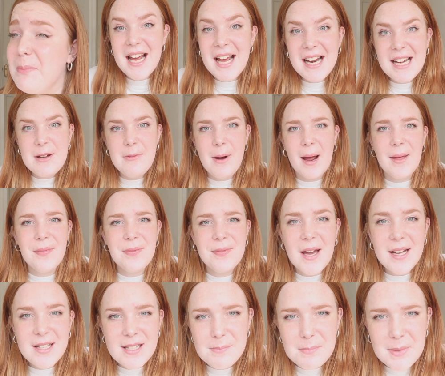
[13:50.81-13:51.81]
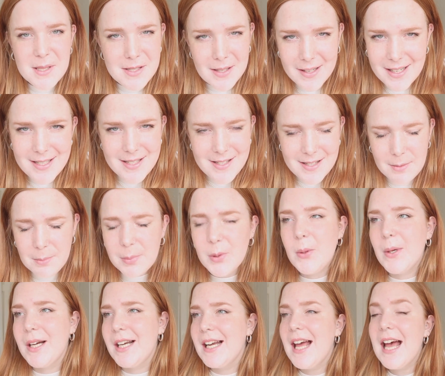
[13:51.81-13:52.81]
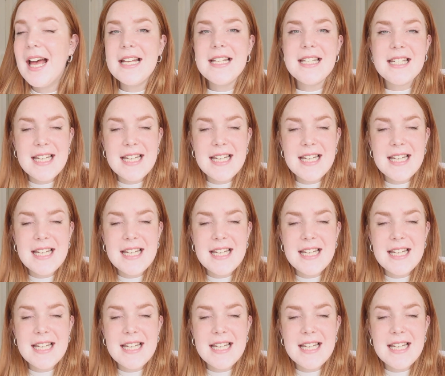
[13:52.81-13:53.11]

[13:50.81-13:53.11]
But anyway, that's besides the point.